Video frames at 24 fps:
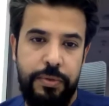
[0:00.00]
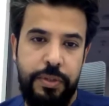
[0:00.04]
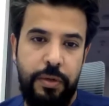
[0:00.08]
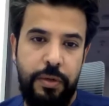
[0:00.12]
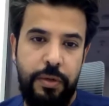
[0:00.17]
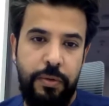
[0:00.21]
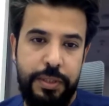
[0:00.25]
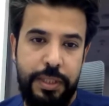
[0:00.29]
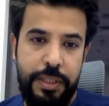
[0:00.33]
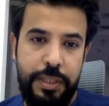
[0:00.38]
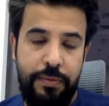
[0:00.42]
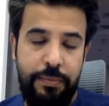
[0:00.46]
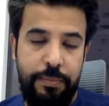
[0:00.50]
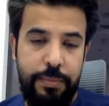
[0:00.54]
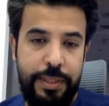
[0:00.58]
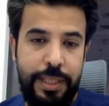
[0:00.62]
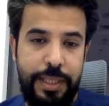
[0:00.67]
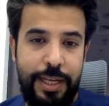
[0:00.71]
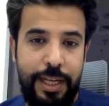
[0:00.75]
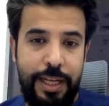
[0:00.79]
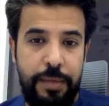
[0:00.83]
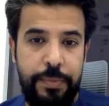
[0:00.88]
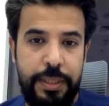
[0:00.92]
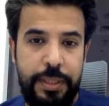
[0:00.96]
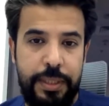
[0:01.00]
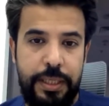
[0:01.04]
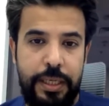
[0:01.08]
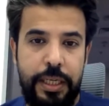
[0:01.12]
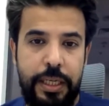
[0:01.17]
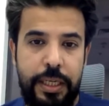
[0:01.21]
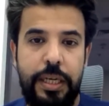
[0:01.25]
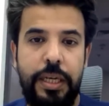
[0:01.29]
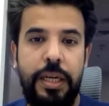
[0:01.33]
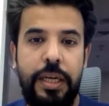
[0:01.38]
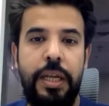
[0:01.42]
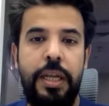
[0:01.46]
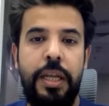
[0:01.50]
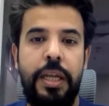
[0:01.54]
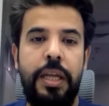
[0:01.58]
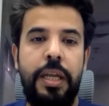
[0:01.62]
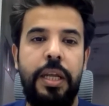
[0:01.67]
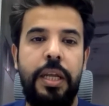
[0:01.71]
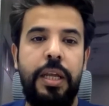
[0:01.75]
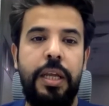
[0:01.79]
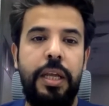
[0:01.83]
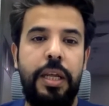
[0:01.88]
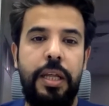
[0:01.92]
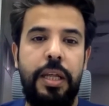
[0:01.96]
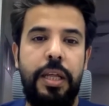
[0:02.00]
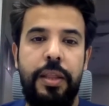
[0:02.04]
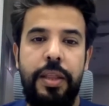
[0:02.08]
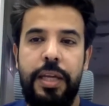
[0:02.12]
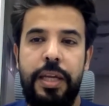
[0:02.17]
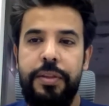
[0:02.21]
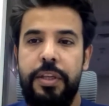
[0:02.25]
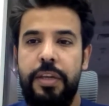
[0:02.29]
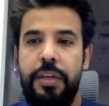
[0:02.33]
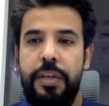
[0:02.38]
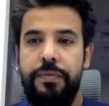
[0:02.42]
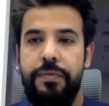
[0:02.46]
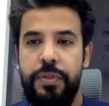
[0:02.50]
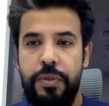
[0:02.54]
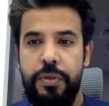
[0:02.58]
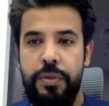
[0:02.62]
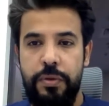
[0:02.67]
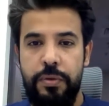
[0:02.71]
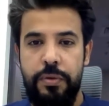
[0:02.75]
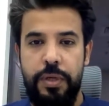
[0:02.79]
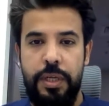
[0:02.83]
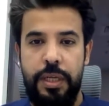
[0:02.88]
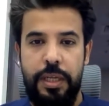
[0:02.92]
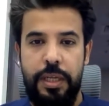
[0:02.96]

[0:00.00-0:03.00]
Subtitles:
always the metallic material that gives you